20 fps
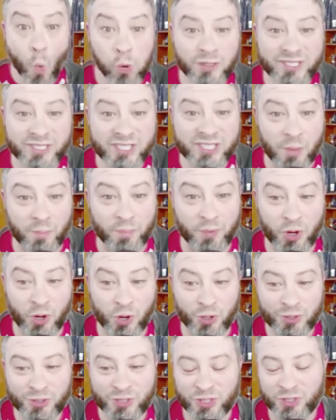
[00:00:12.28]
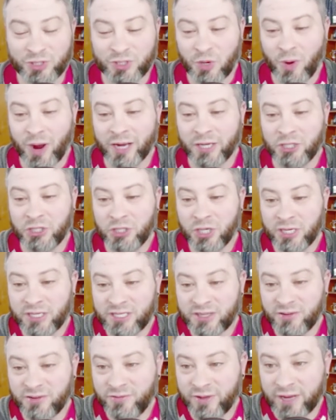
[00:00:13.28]
What's up, nerds? So I
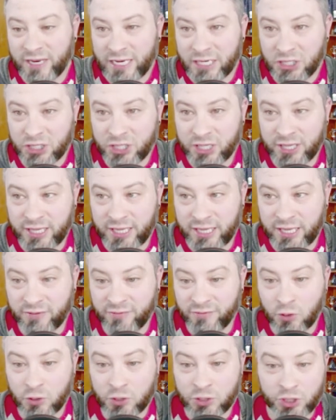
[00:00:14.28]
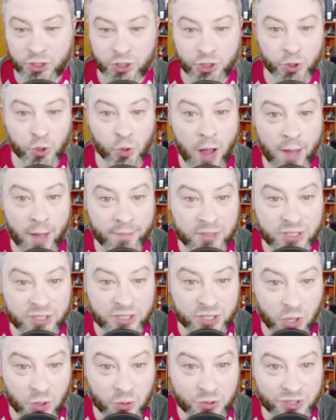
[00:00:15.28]
just finished the first two
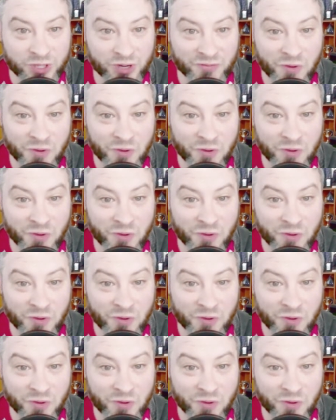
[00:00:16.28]
episodes of